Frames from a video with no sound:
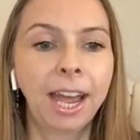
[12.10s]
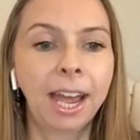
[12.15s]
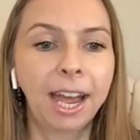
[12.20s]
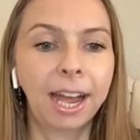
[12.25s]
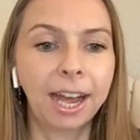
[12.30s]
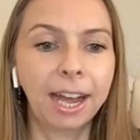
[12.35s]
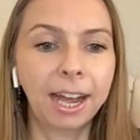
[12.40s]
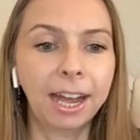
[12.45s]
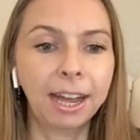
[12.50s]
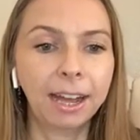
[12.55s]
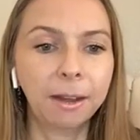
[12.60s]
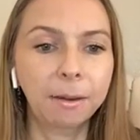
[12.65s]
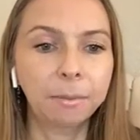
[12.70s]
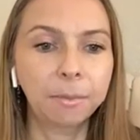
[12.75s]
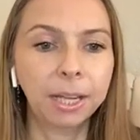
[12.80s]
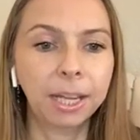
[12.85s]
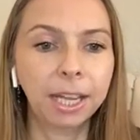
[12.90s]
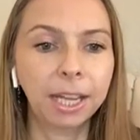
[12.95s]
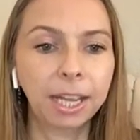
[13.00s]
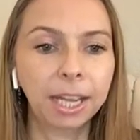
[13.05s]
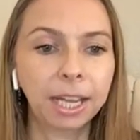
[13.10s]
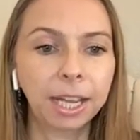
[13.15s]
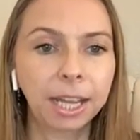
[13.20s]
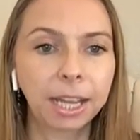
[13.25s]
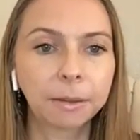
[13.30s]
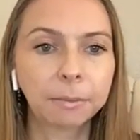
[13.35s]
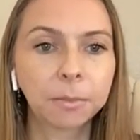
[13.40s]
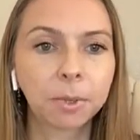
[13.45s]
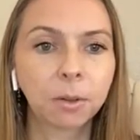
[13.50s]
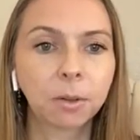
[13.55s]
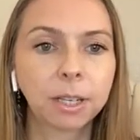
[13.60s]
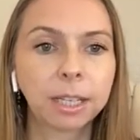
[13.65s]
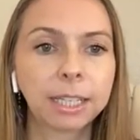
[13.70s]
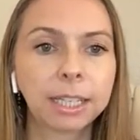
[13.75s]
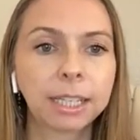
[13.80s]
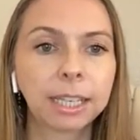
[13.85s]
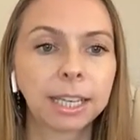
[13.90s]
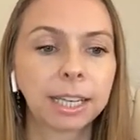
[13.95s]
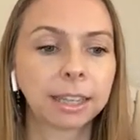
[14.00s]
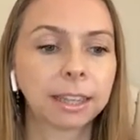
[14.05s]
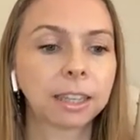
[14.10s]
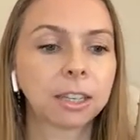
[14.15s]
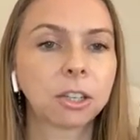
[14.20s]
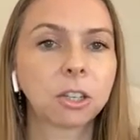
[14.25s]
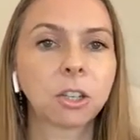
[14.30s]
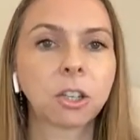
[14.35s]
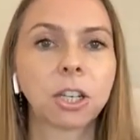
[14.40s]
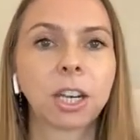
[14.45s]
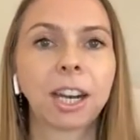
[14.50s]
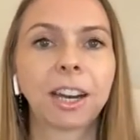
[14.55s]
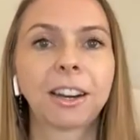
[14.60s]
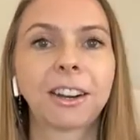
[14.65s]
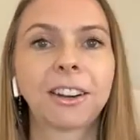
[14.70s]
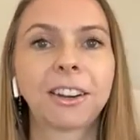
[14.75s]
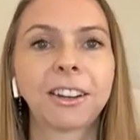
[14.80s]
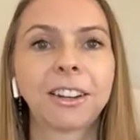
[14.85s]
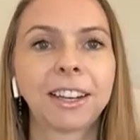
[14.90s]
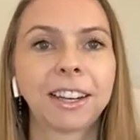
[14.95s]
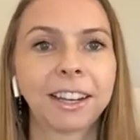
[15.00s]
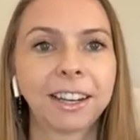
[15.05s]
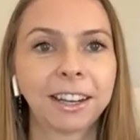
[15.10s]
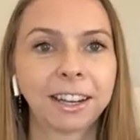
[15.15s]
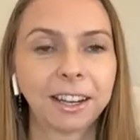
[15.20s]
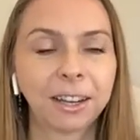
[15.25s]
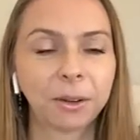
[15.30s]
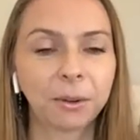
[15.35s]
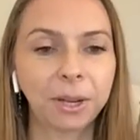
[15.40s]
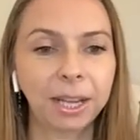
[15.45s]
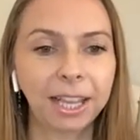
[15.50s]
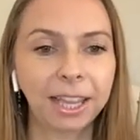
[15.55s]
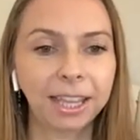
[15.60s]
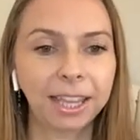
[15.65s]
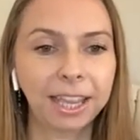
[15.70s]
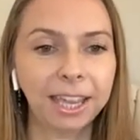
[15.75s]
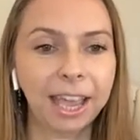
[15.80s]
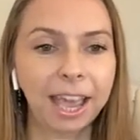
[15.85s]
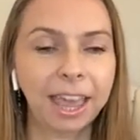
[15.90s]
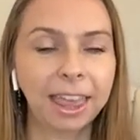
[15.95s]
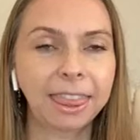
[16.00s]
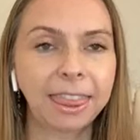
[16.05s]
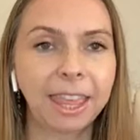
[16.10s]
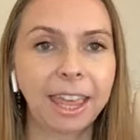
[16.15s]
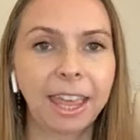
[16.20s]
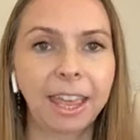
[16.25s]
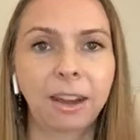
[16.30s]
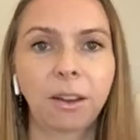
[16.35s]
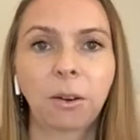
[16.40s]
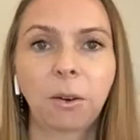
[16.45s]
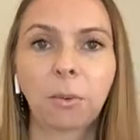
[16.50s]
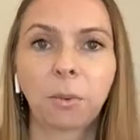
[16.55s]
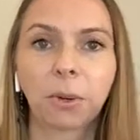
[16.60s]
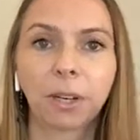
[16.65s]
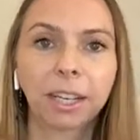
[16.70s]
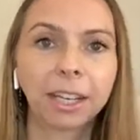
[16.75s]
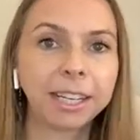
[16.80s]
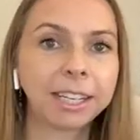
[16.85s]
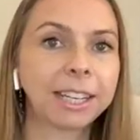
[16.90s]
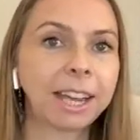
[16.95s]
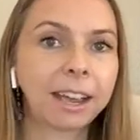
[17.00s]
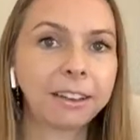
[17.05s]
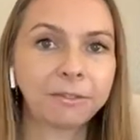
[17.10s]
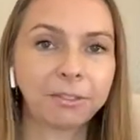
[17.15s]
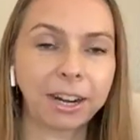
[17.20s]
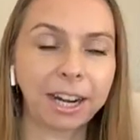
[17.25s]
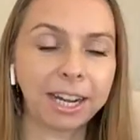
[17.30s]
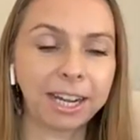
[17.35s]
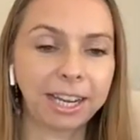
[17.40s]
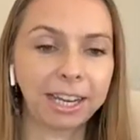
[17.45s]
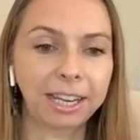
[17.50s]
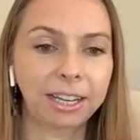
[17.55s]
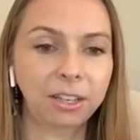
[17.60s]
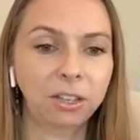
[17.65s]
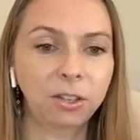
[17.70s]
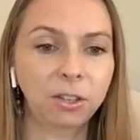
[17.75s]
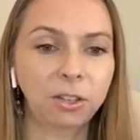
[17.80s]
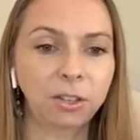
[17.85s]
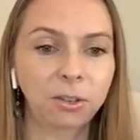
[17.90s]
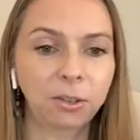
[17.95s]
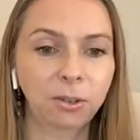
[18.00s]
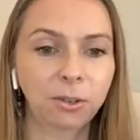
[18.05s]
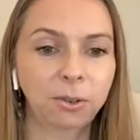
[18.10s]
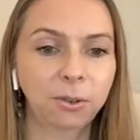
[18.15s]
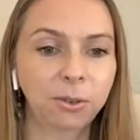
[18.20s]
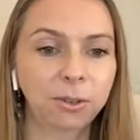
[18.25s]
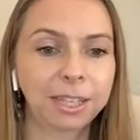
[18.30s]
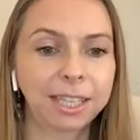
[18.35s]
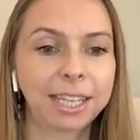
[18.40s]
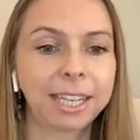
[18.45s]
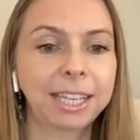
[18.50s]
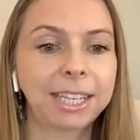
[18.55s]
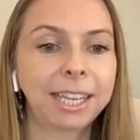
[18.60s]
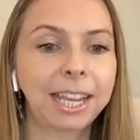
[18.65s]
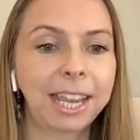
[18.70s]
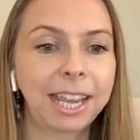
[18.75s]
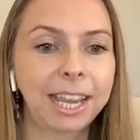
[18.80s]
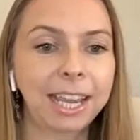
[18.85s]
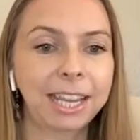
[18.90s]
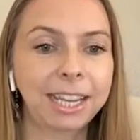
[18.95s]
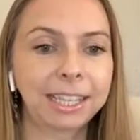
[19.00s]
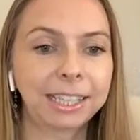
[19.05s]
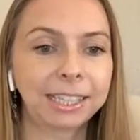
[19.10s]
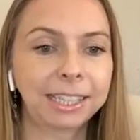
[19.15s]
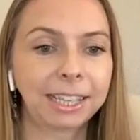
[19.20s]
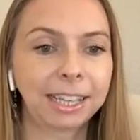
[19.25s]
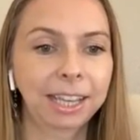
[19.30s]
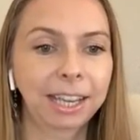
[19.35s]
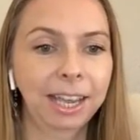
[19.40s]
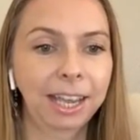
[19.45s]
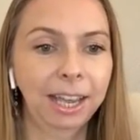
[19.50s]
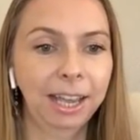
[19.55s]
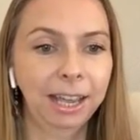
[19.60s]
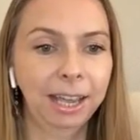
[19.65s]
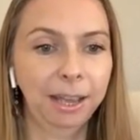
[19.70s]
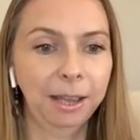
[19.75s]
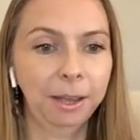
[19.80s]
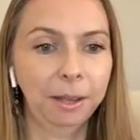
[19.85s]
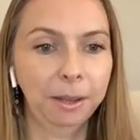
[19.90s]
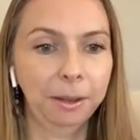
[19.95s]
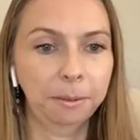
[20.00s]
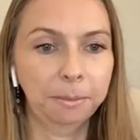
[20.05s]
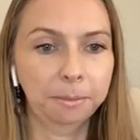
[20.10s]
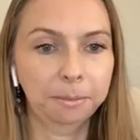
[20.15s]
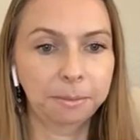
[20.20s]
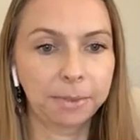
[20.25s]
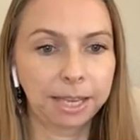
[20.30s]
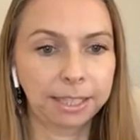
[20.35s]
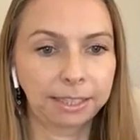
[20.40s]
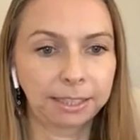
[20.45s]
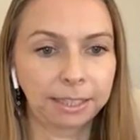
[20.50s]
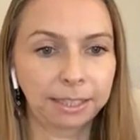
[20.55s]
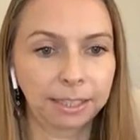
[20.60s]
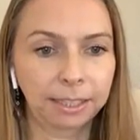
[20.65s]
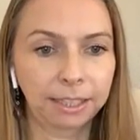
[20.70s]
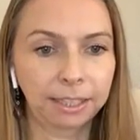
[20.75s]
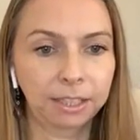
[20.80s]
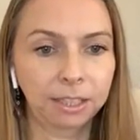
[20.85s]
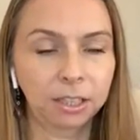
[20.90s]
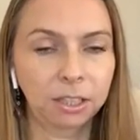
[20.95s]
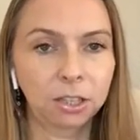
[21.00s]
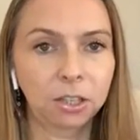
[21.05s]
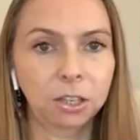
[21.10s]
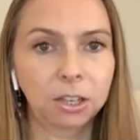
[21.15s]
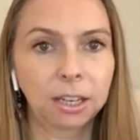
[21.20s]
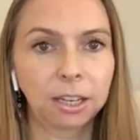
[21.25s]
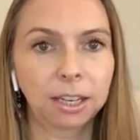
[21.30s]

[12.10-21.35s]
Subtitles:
I'm going to get this shared quickly and then we're going to dive right into today's message.